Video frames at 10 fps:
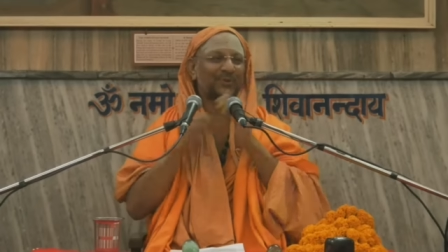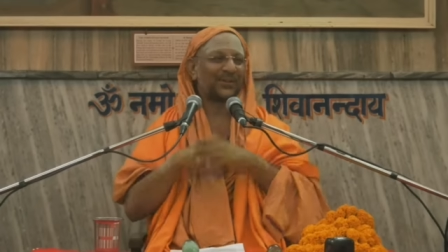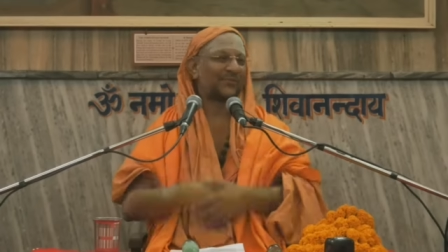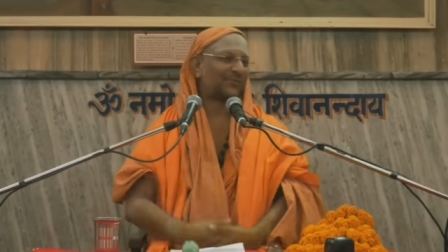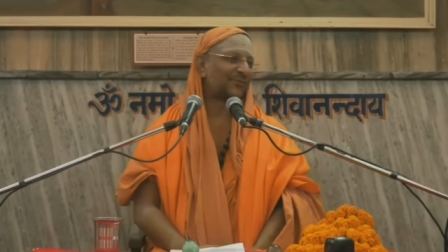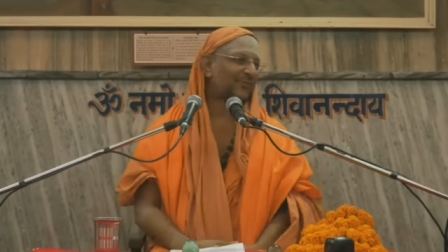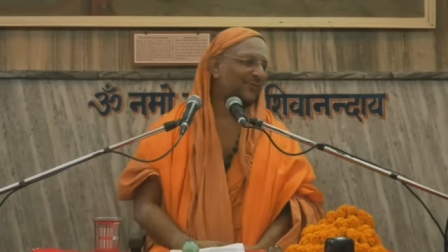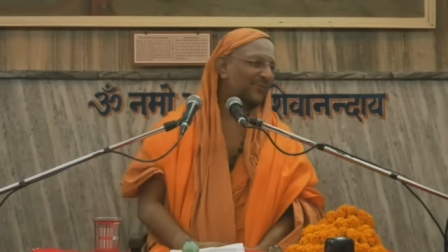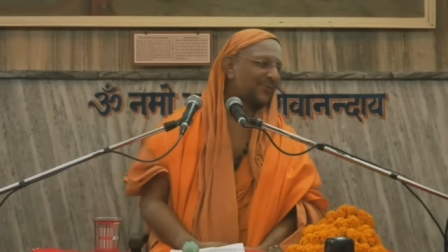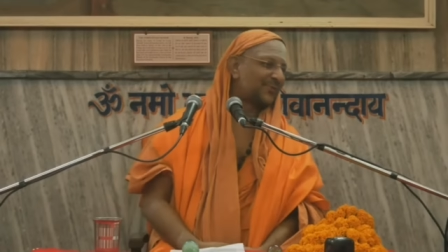to live.
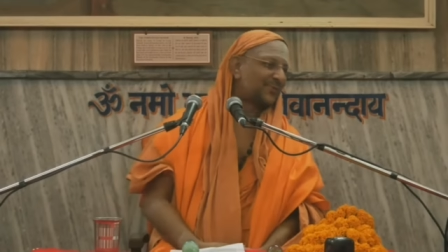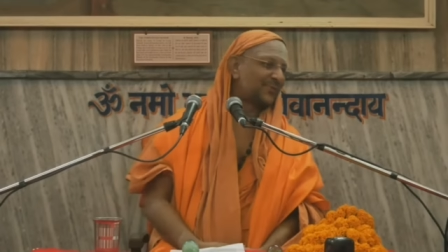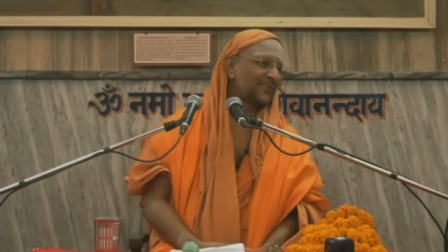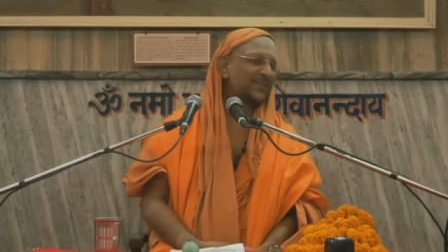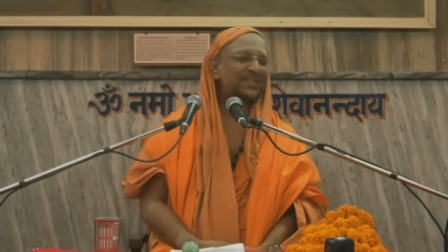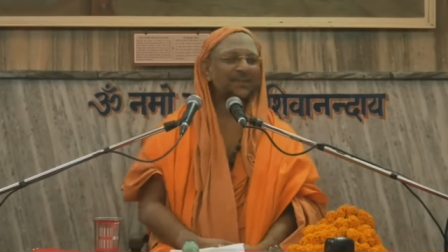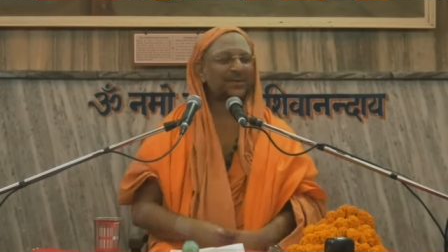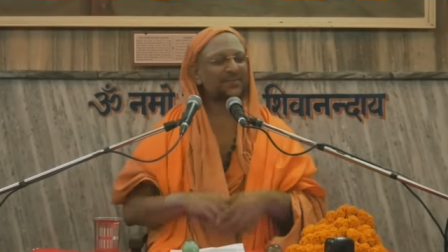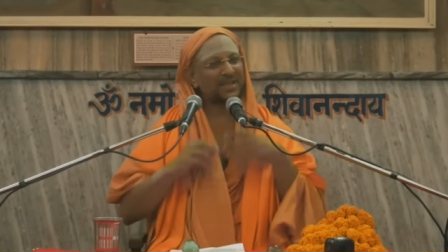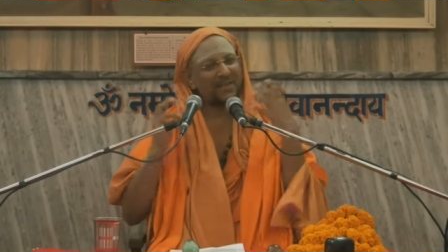But
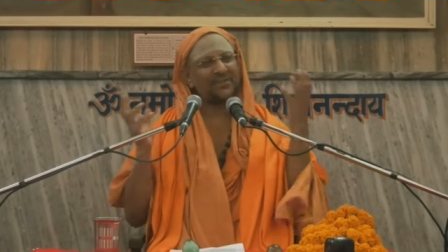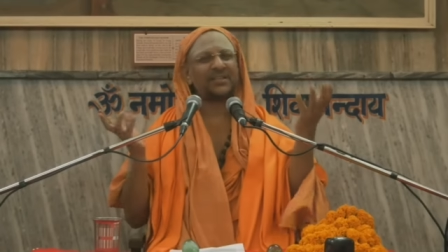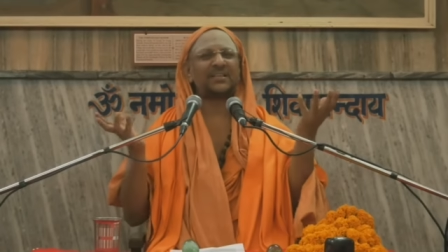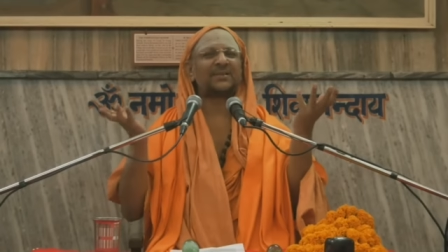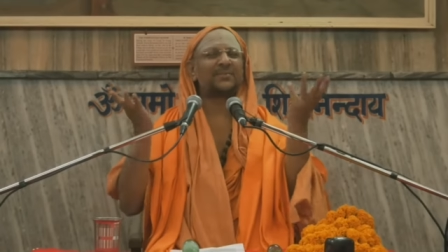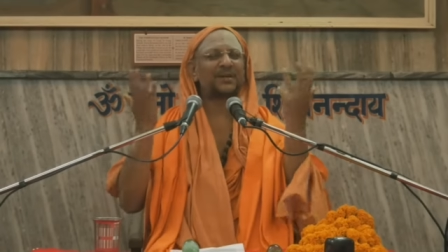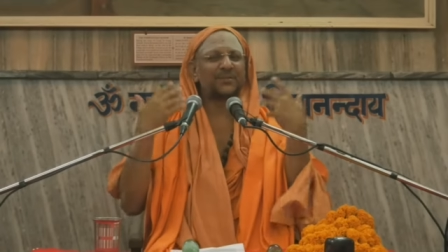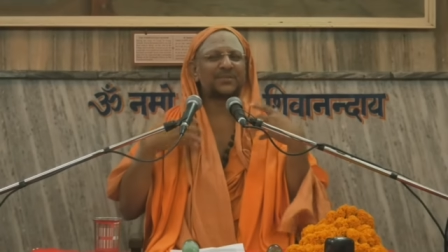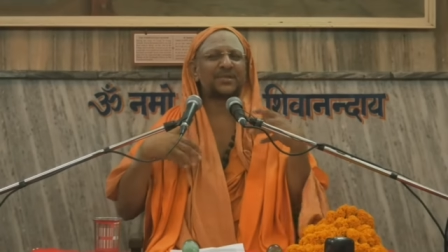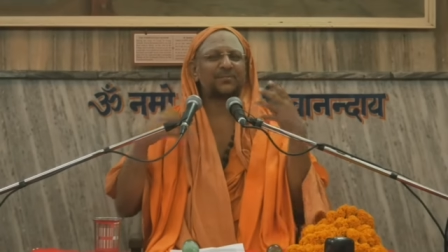sometimes everything
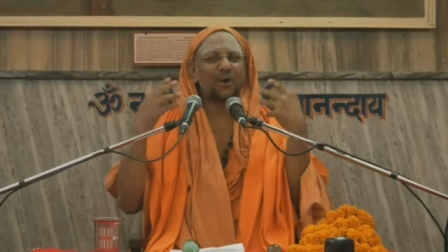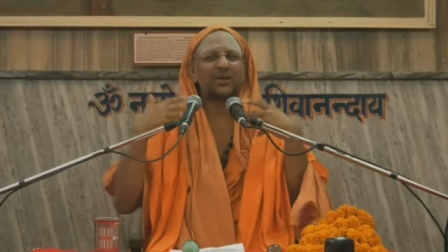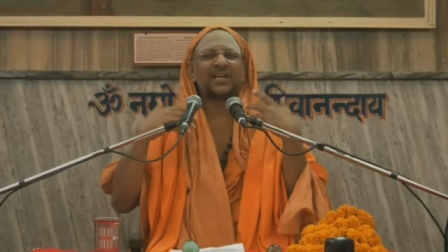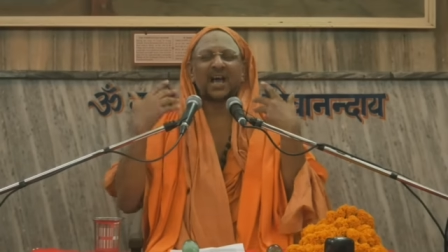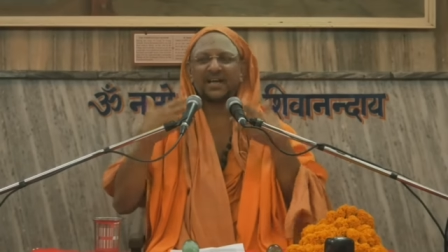becomes an body